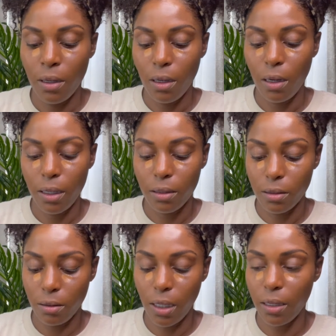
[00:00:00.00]
Alright,
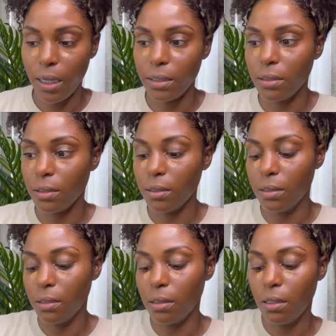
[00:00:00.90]
so now that's done.
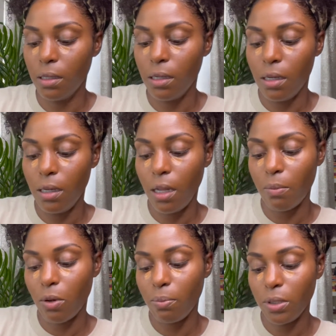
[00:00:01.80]
Now I'm
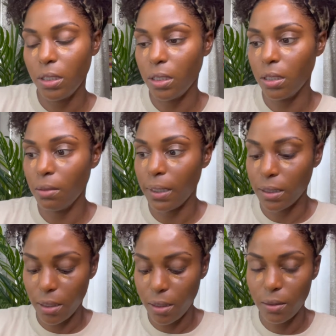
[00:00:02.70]
gonna push this into my
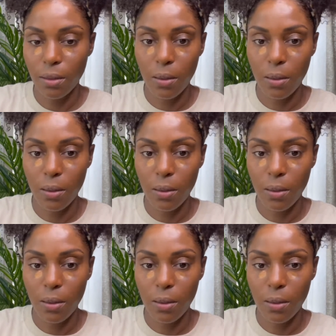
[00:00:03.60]
skin.